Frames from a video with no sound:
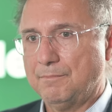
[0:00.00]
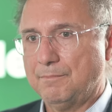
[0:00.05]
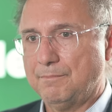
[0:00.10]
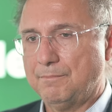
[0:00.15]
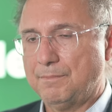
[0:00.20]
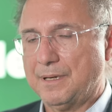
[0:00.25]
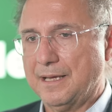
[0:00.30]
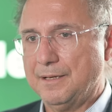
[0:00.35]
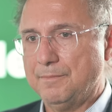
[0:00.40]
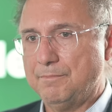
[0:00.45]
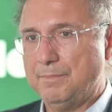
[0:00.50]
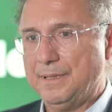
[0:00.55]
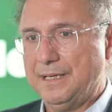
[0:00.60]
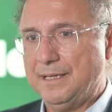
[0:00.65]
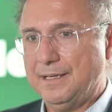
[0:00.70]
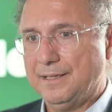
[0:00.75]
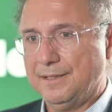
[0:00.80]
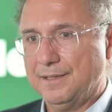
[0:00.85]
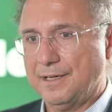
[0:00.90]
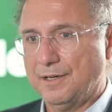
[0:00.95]
by
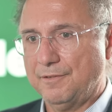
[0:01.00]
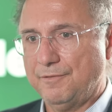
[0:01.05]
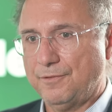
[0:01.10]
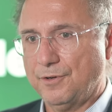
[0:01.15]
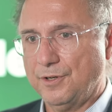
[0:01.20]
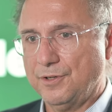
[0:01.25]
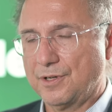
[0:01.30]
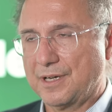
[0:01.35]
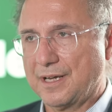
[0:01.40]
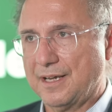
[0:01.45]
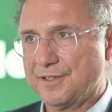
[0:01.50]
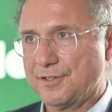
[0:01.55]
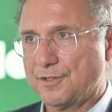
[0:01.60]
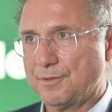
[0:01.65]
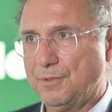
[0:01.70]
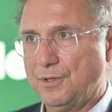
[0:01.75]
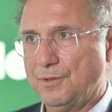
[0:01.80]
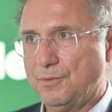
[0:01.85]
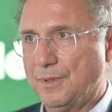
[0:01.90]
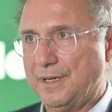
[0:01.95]
being there for your
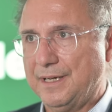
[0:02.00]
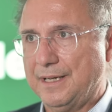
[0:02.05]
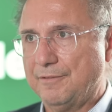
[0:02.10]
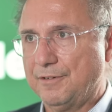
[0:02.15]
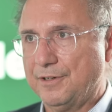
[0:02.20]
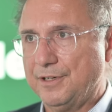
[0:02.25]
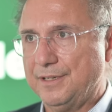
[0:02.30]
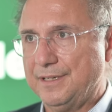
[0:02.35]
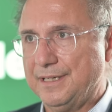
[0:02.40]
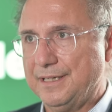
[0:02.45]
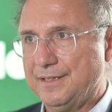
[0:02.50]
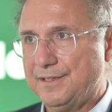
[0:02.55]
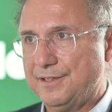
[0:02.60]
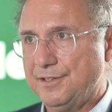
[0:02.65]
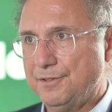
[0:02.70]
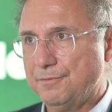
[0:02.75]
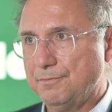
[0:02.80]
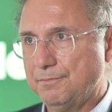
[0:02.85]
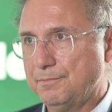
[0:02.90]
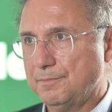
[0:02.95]
customer whenever he needs
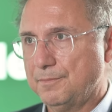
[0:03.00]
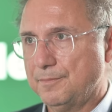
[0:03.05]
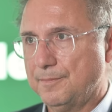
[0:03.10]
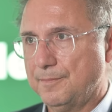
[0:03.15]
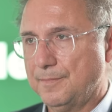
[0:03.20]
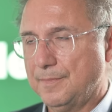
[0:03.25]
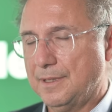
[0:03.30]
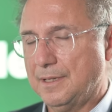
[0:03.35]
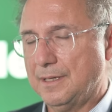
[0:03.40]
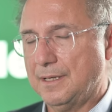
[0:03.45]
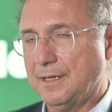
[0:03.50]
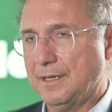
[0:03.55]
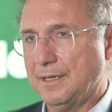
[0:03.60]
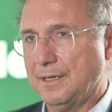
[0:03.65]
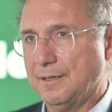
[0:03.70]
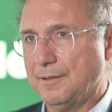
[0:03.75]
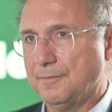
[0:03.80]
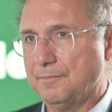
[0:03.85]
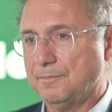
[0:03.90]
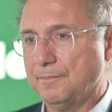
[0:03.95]
you,
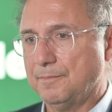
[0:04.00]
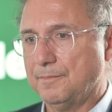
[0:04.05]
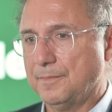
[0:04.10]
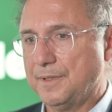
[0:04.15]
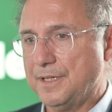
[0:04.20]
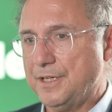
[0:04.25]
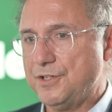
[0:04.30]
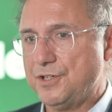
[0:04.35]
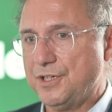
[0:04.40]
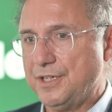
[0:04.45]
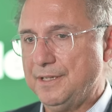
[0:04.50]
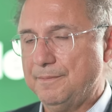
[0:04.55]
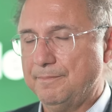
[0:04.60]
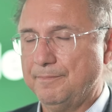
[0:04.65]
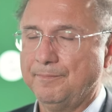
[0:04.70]
he, she.